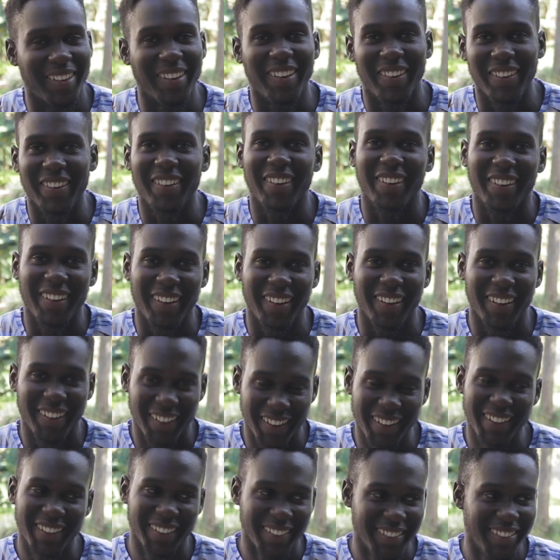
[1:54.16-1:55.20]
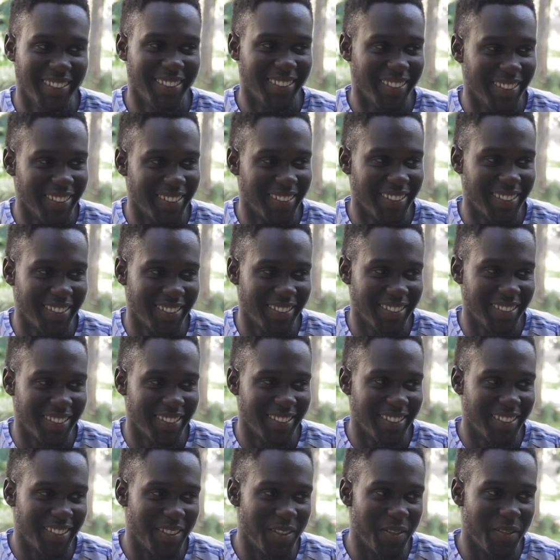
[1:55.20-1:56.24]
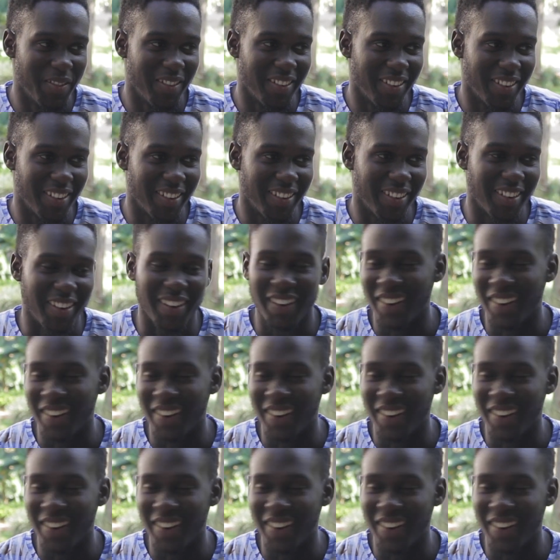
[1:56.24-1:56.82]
I am not ready for the book